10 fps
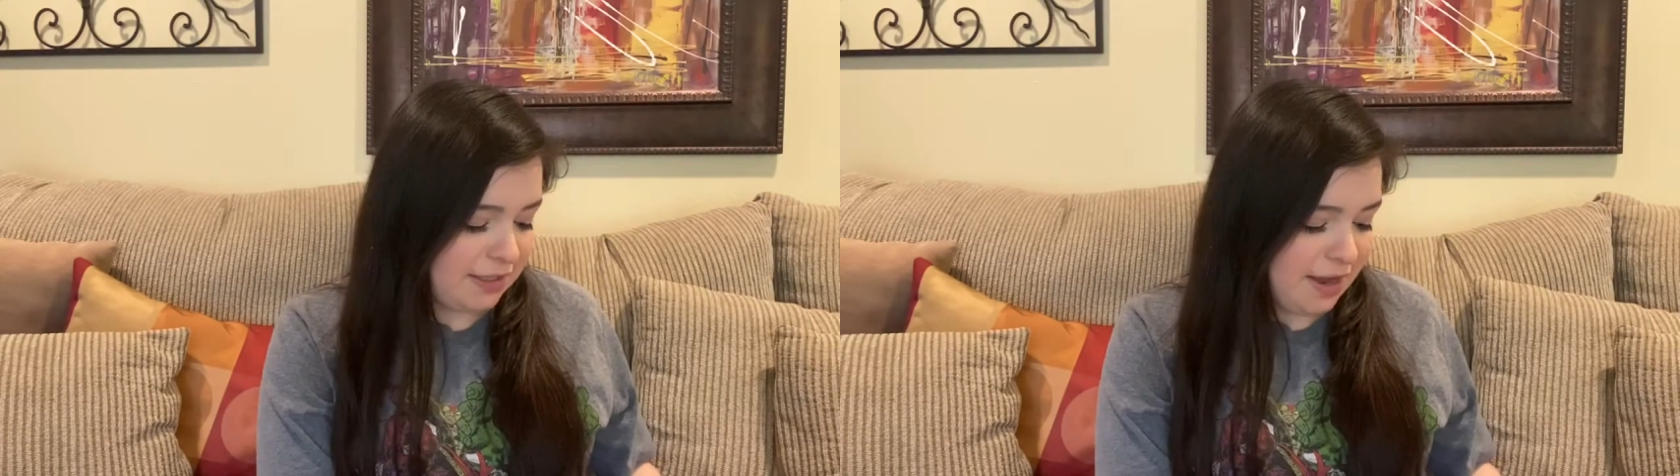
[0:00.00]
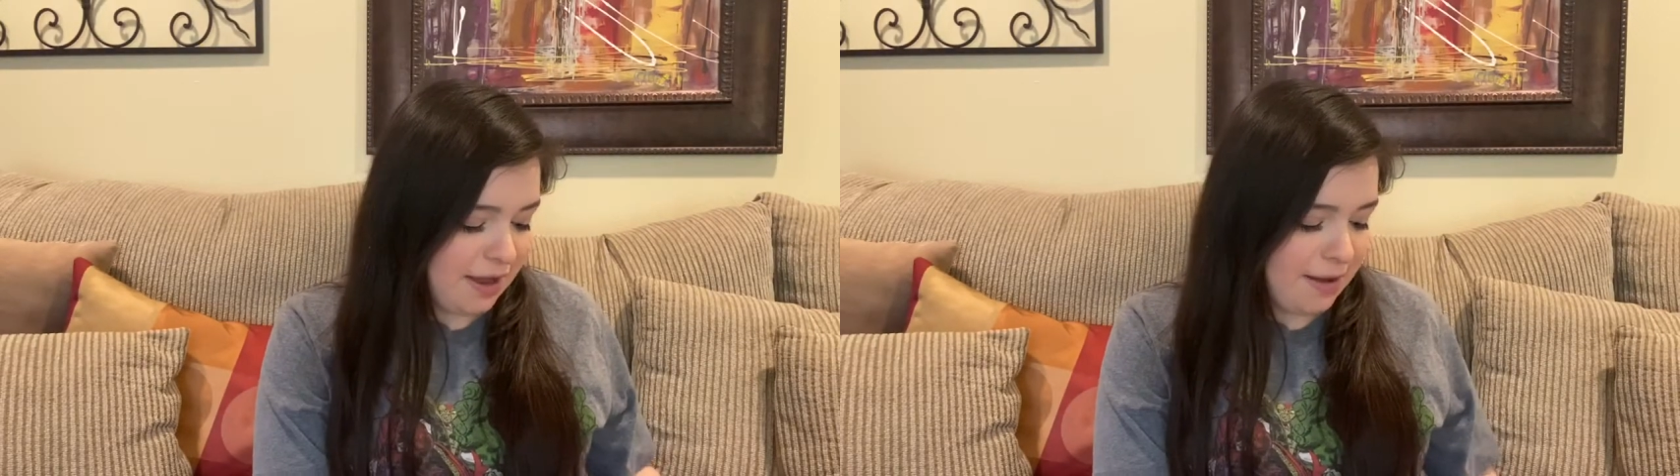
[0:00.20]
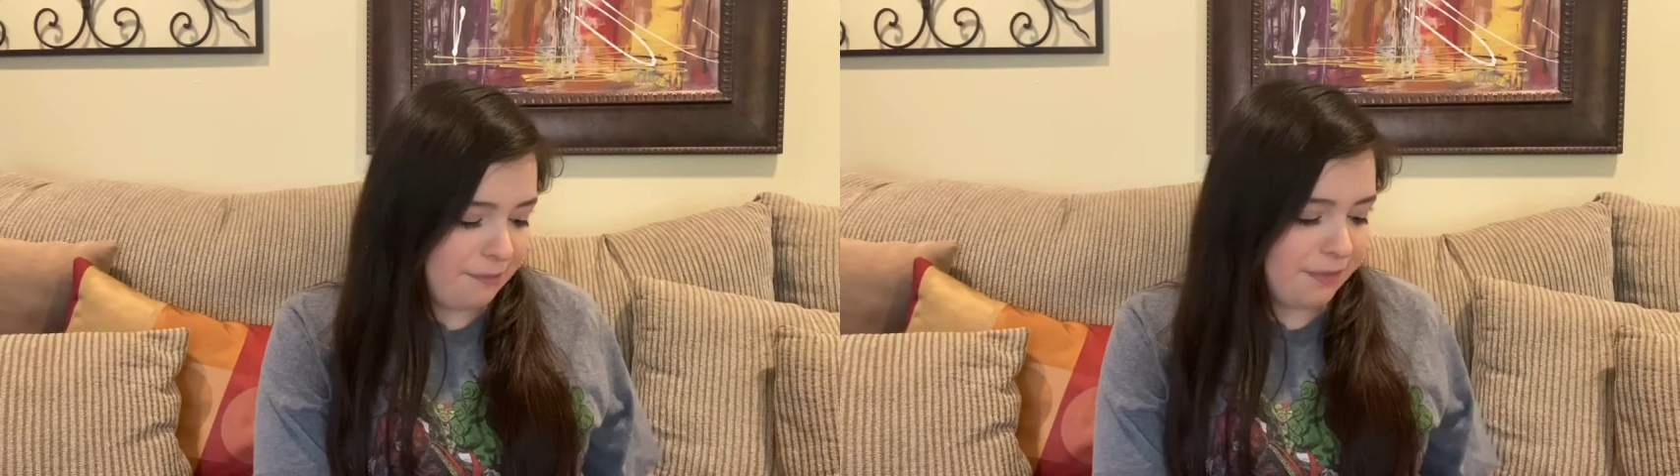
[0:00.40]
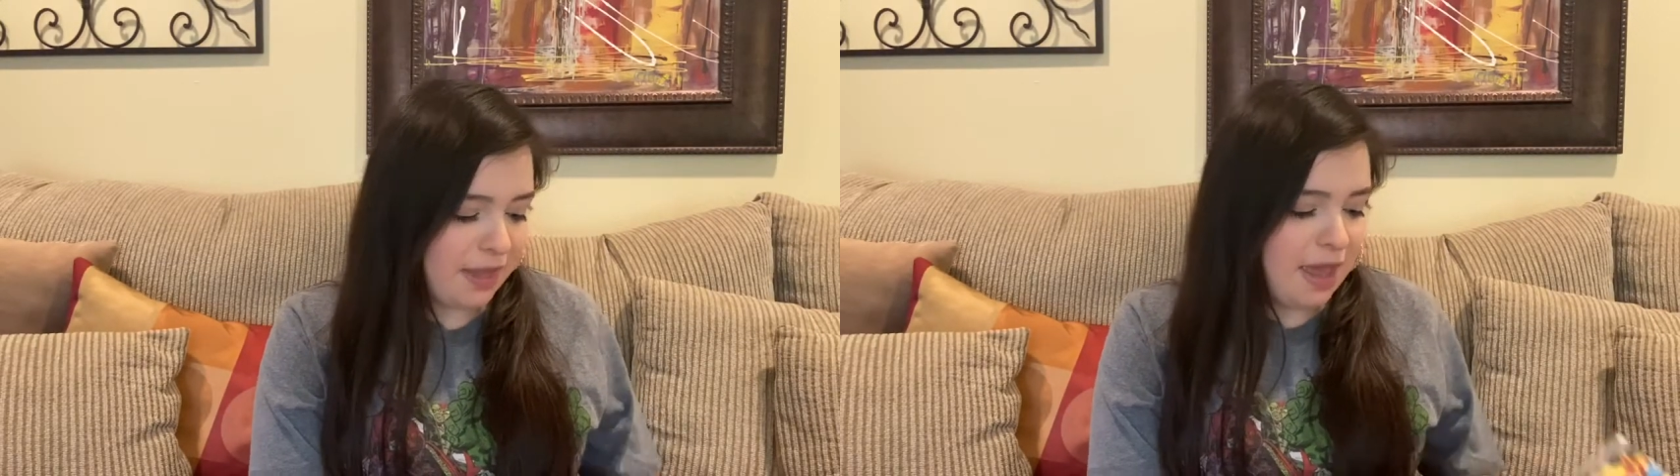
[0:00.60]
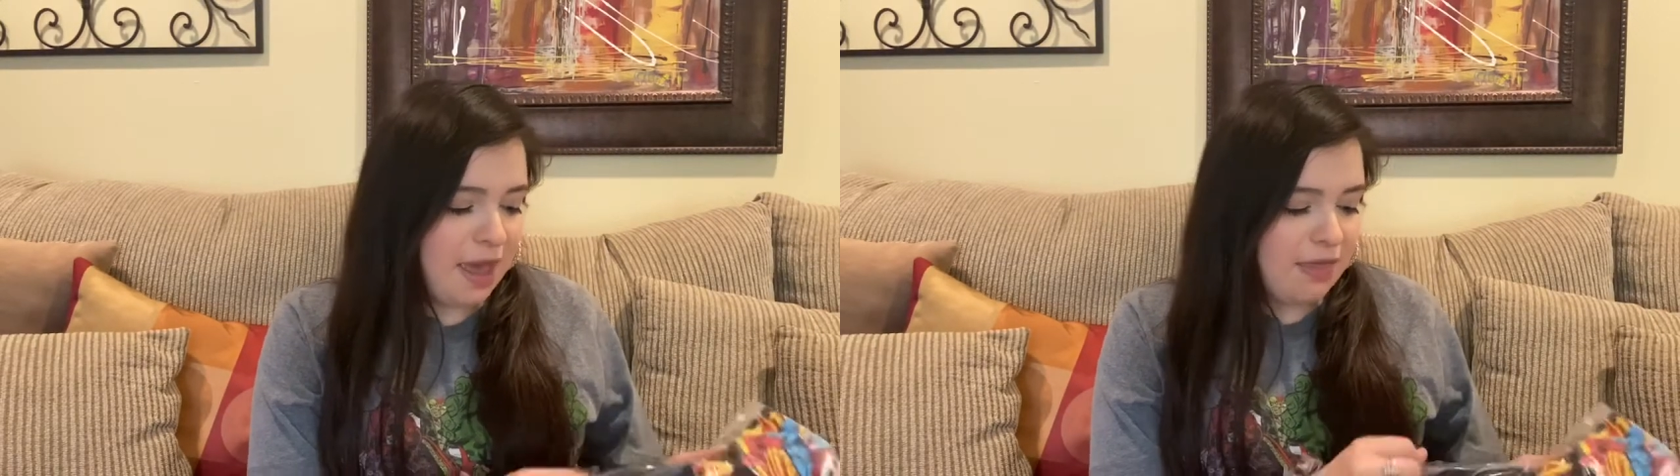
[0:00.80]
The
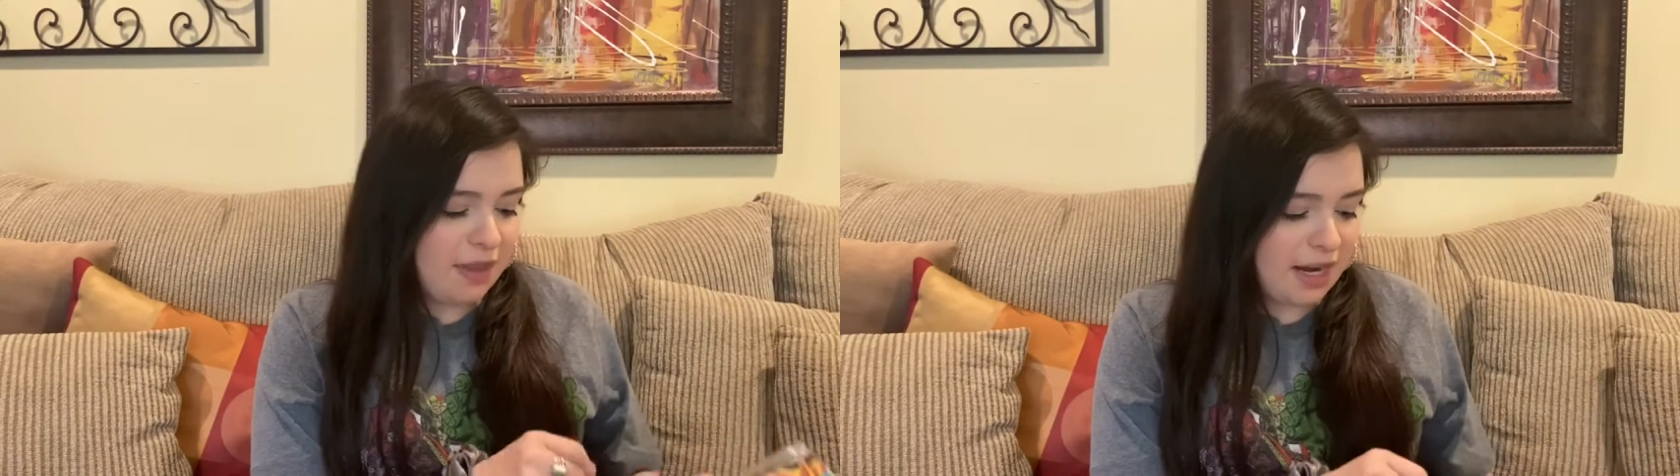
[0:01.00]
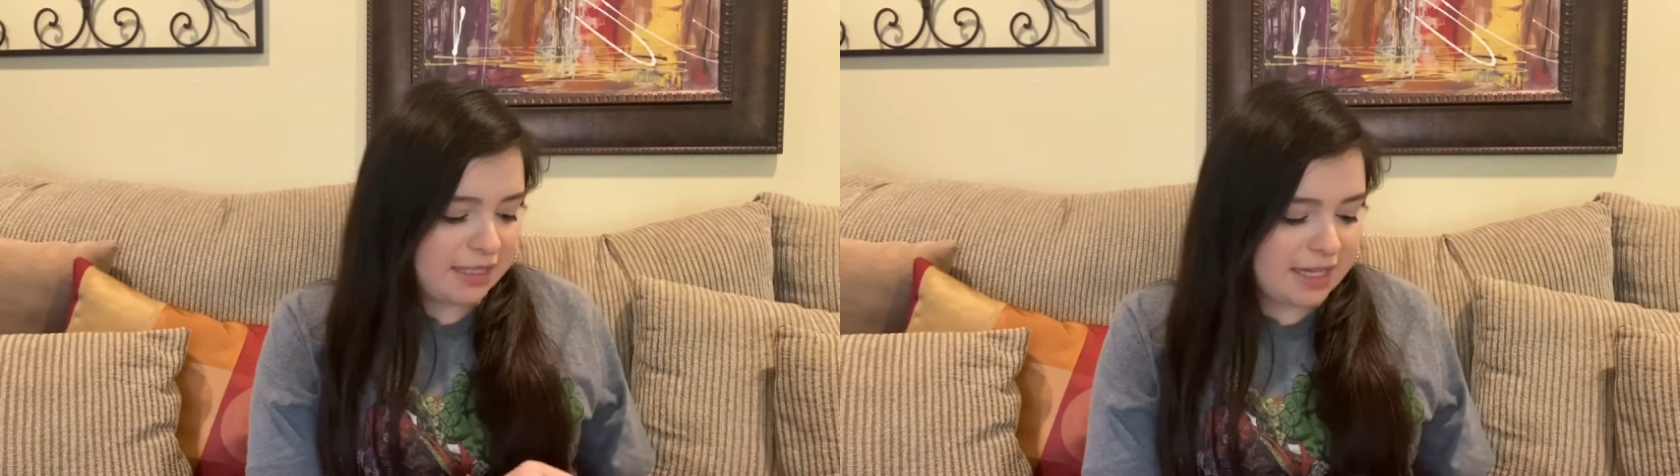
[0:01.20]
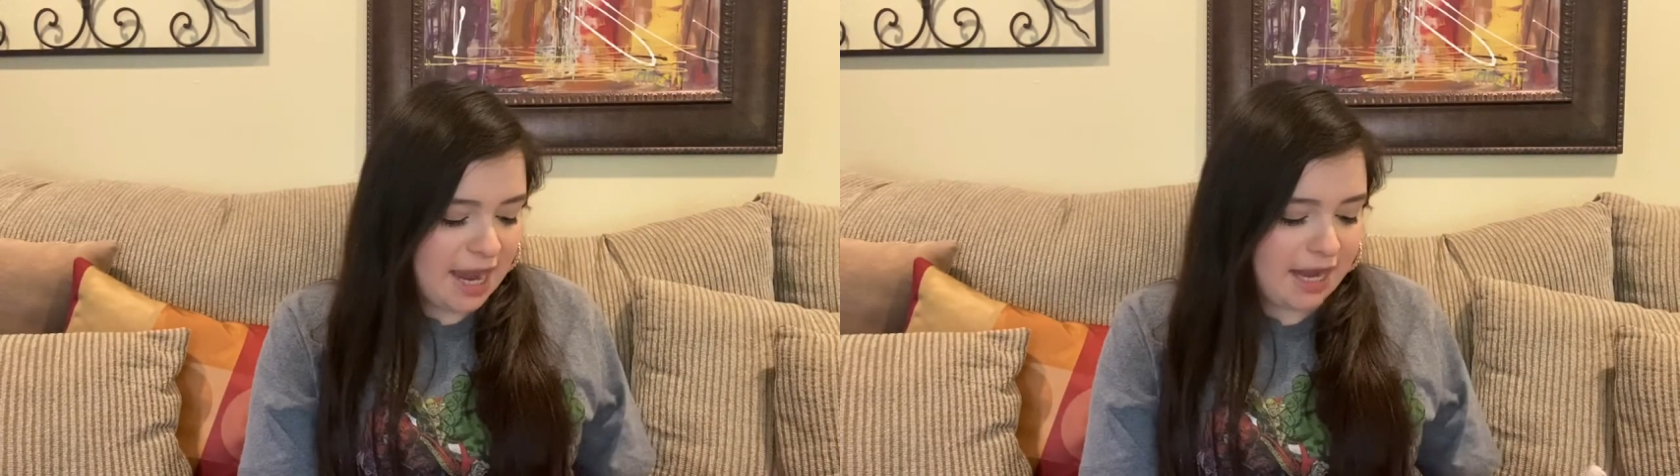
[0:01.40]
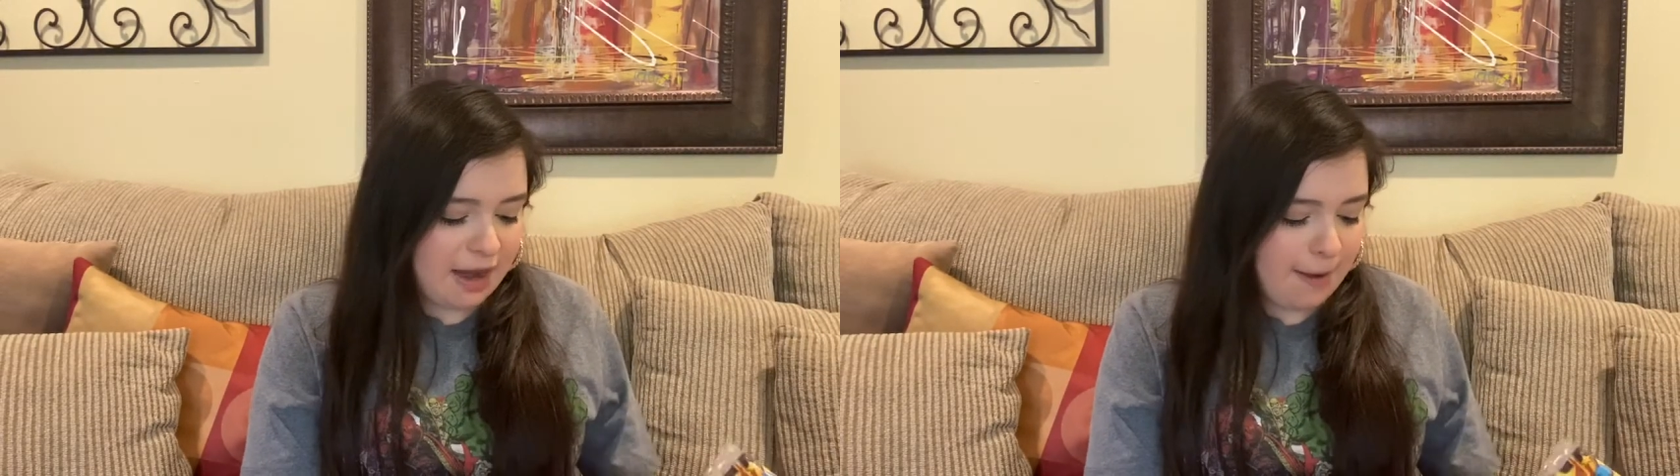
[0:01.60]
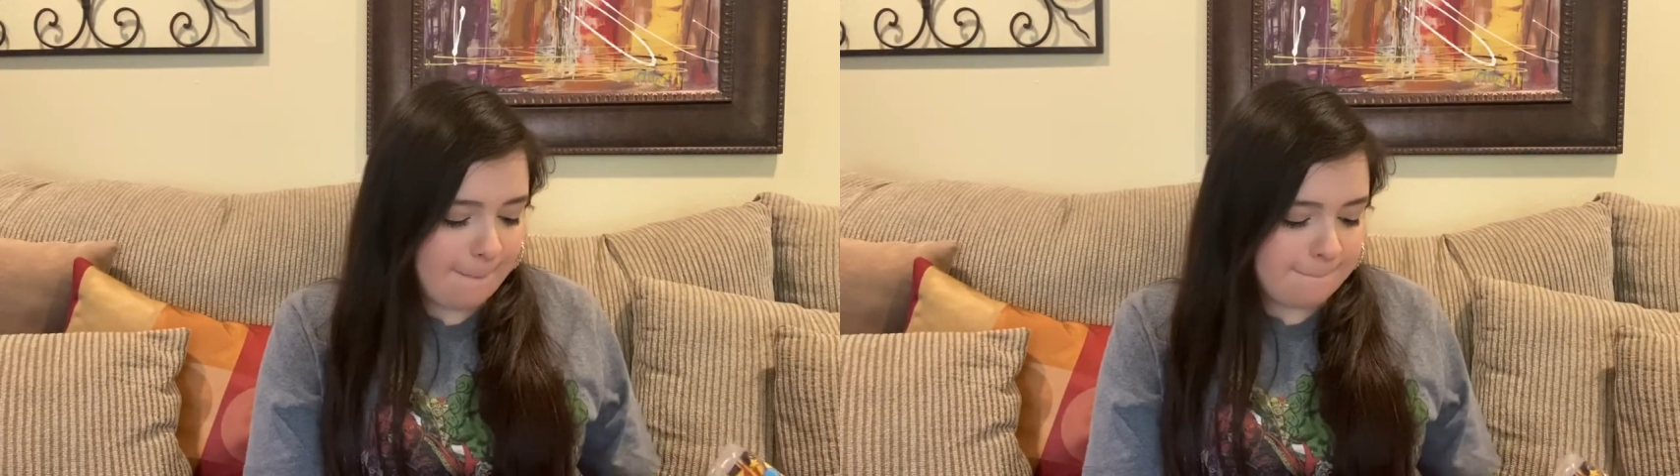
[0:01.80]
next
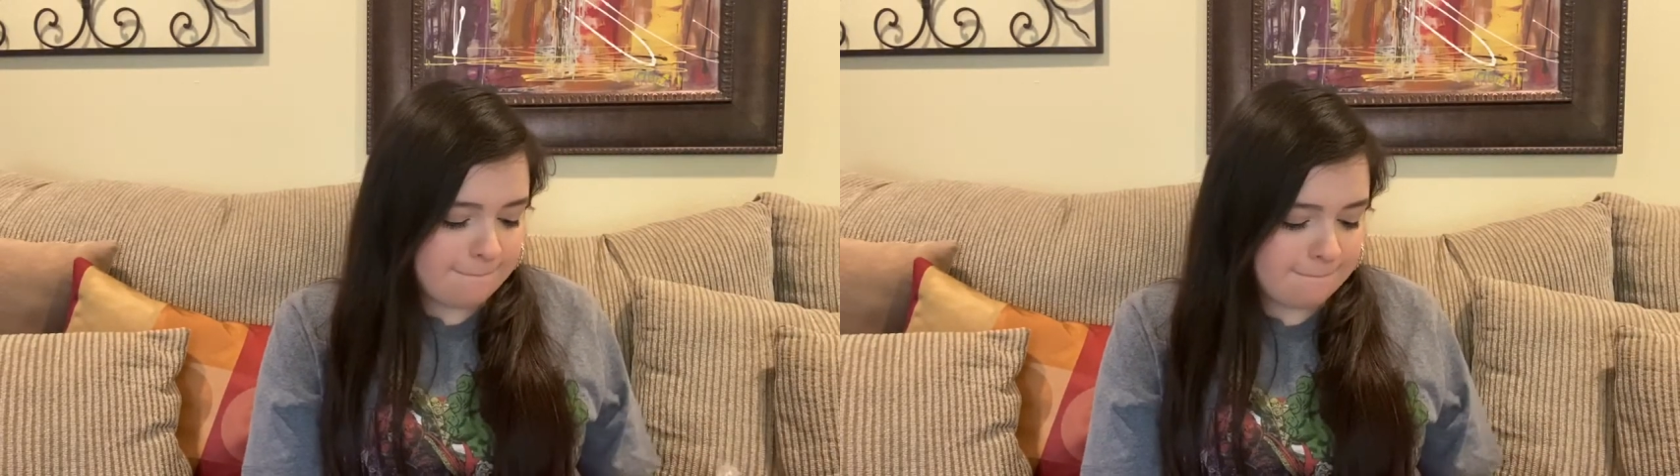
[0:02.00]
item,